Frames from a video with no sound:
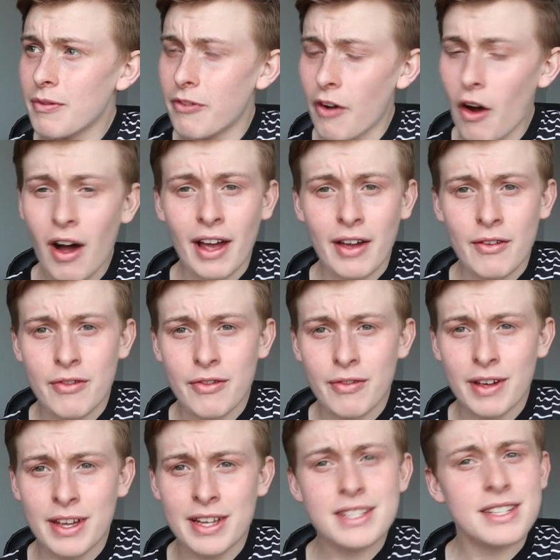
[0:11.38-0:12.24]
five.
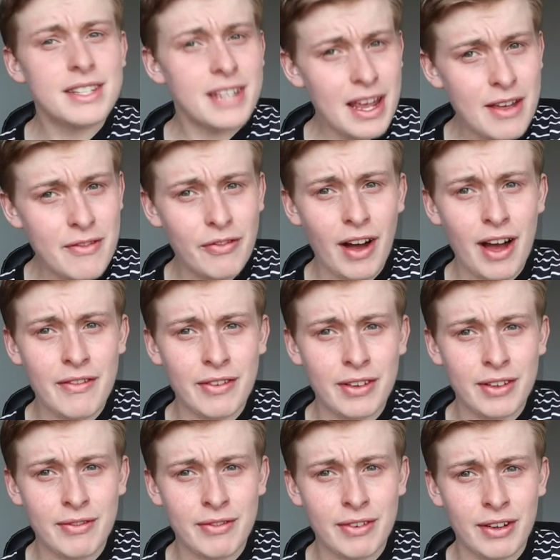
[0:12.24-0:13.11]
It's day five
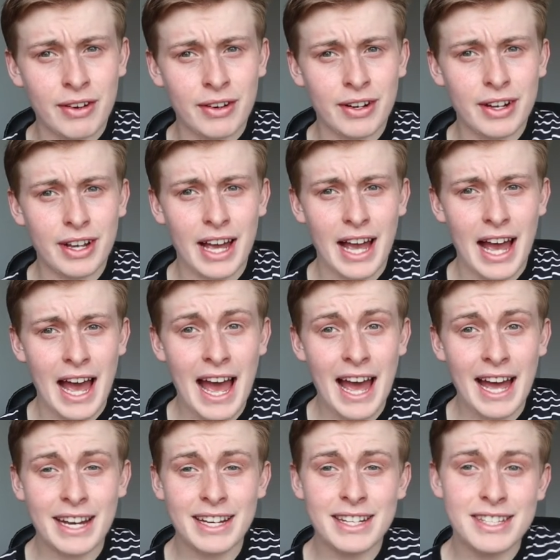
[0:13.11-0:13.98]
of the vlog,
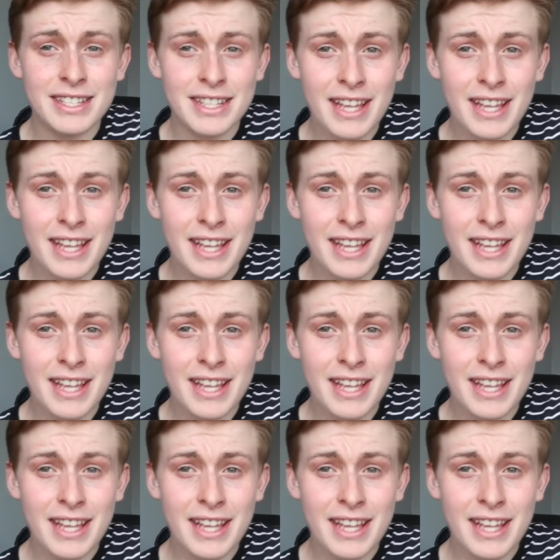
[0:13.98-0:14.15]
and